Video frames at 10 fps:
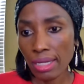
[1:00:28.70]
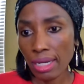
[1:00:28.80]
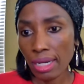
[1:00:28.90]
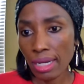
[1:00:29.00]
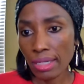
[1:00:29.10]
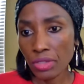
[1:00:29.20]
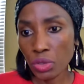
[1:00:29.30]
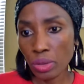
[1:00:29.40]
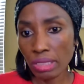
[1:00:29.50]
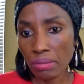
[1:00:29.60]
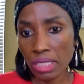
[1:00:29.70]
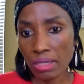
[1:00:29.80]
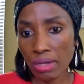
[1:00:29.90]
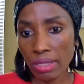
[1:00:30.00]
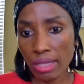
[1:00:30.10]
and joined me
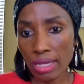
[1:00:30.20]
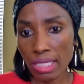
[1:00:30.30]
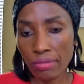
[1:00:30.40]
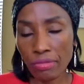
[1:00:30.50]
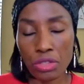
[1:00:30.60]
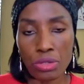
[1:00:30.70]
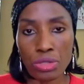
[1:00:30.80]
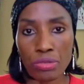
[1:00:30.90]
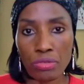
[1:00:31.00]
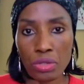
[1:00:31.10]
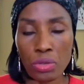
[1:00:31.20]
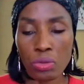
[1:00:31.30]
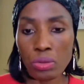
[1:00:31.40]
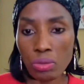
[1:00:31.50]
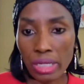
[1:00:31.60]
on this, and for those of you who
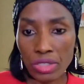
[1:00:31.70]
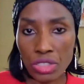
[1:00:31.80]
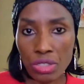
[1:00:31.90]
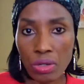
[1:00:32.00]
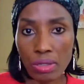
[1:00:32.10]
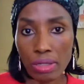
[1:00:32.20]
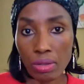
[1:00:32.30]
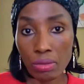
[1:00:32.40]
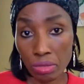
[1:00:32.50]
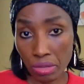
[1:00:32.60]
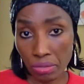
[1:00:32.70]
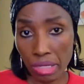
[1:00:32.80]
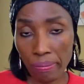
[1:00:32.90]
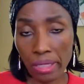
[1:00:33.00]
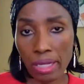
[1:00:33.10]
will watch the
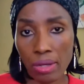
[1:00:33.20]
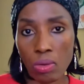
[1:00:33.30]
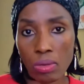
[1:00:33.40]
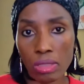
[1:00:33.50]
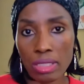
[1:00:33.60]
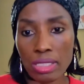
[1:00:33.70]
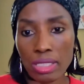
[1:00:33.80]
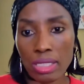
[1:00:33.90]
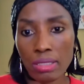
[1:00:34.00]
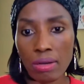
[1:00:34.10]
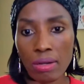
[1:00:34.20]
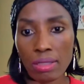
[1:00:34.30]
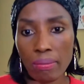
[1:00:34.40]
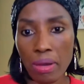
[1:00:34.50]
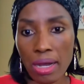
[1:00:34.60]
replay or listen on the
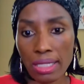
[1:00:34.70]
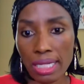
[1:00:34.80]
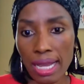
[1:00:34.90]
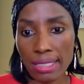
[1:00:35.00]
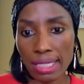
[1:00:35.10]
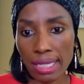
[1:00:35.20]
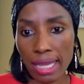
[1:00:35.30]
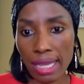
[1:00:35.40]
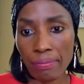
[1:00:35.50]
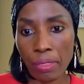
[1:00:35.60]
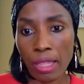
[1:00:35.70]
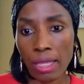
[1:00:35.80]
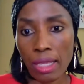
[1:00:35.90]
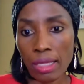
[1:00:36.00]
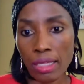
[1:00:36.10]
podcast. Again,
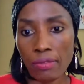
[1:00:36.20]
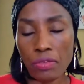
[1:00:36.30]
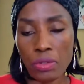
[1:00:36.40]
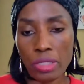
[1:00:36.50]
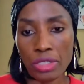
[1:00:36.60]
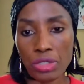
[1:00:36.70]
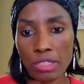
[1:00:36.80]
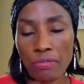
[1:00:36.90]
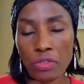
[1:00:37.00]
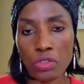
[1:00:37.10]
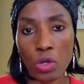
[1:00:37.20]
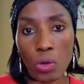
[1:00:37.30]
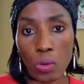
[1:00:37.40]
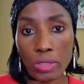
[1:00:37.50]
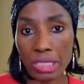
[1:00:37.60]
if you're interested for your
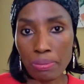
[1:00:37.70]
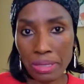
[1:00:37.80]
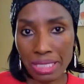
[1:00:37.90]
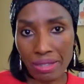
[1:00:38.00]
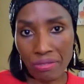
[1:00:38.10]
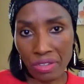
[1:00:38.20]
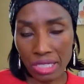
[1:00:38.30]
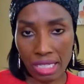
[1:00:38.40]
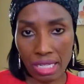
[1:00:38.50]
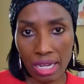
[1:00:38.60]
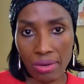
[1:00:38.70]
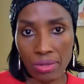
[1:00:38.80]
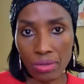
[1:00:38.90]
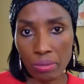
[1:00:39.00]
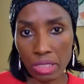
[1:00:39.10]
own specific
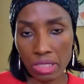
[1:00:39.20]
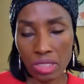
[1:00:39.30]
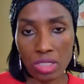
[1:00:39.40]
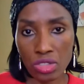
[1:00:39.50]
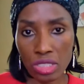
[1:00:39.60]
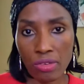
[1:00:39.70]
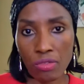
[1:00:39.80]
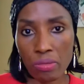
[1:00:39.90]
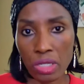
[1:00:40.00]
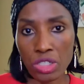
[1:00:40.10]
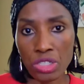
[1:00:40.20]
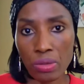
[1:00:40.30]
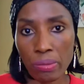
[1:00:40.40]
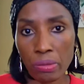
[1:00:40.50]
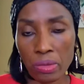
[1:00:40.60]
scenario, because this is just informational
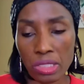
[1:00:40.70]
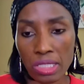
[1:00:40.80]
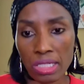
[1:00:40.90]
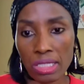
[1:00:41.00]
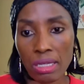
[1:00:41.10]
purposes,